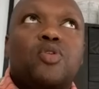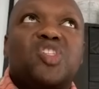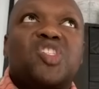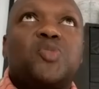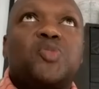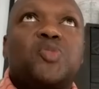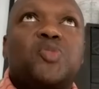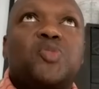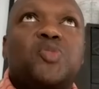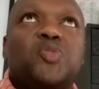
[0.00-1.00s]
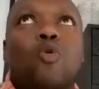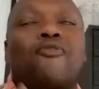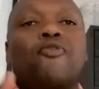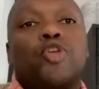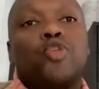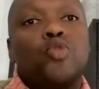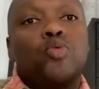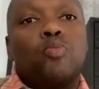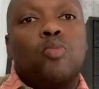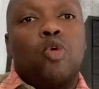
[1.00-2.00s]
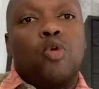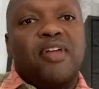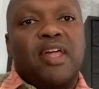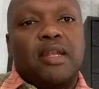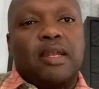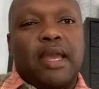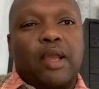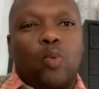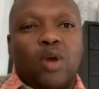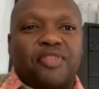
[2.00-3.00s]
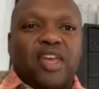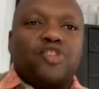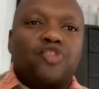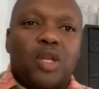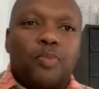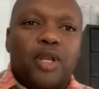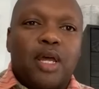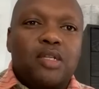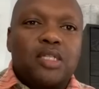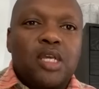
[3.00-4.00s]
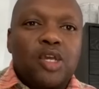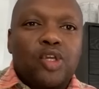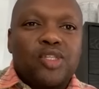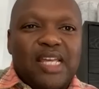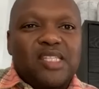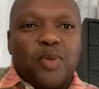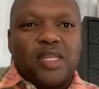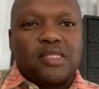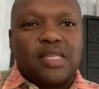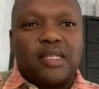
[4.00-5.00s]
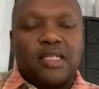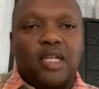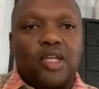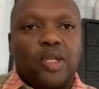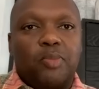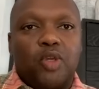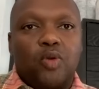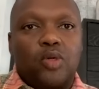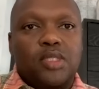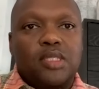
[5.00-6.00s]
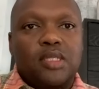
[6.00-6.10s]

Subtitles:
speaks more for you, more than what they're trying to put out, because that space is ideally going to be yours.